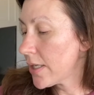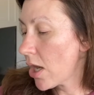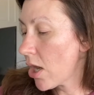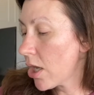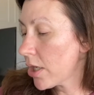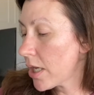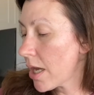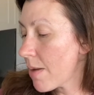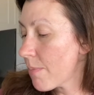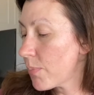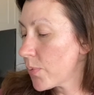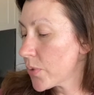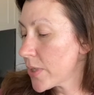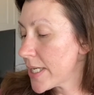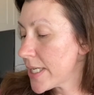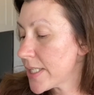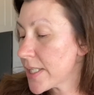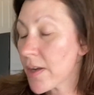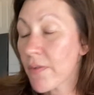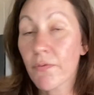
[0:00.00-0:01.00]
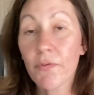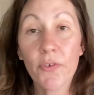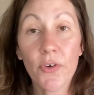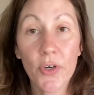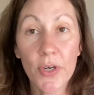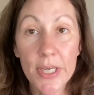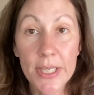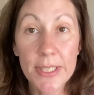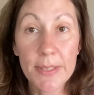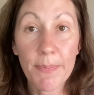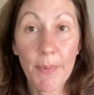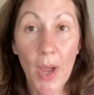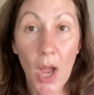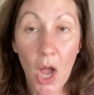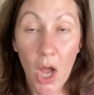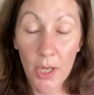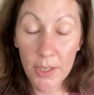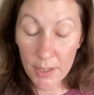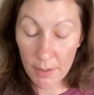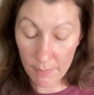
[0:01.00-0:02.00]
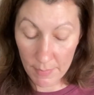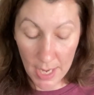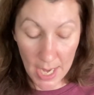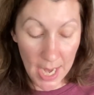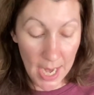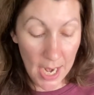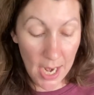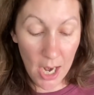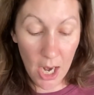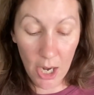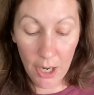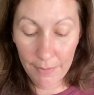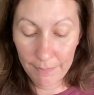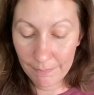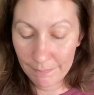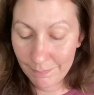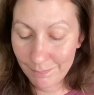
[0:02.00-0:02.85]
on a breeze of crisp autumn air.